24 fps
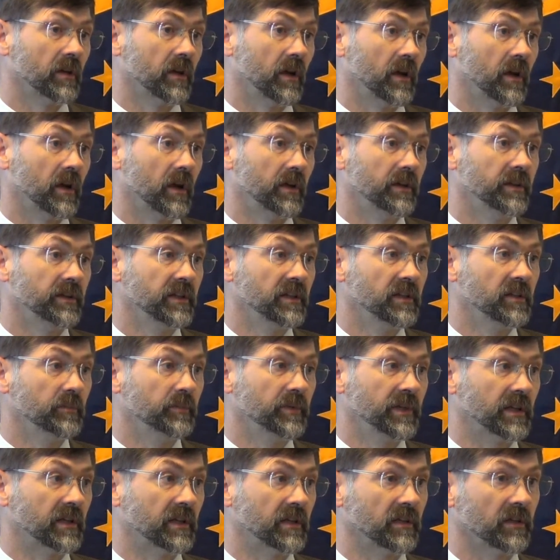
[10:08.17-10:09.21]
uh, need to
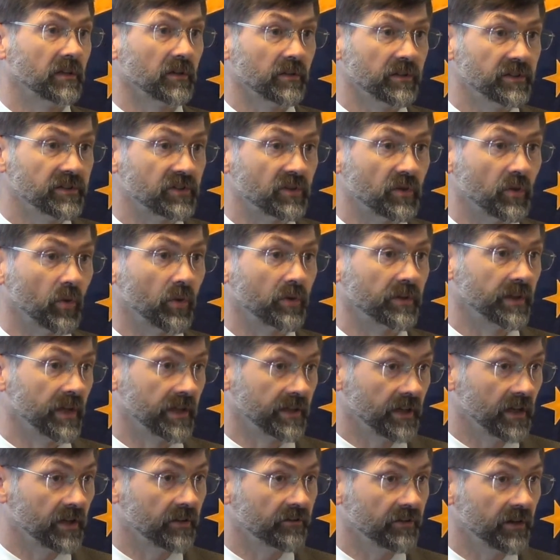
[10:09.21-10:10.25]
be clearly scored and
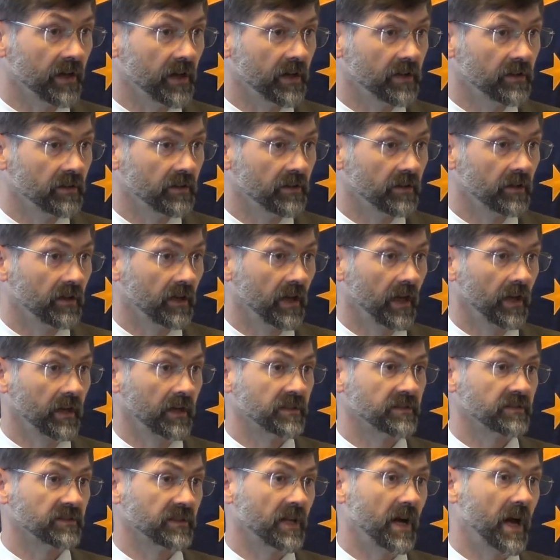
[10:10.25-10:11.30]
identified. And
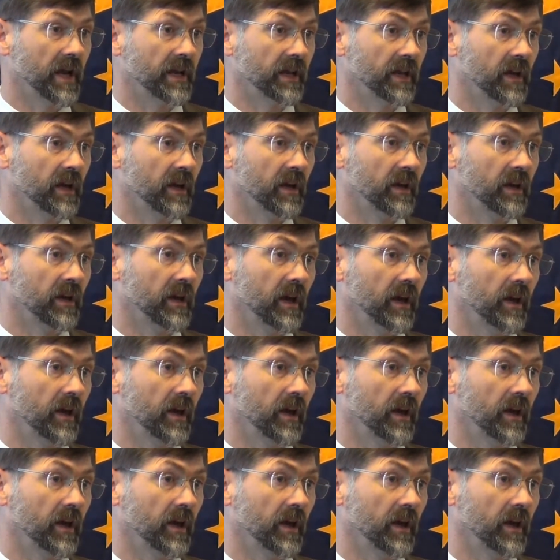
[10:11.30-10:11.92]
it's not a,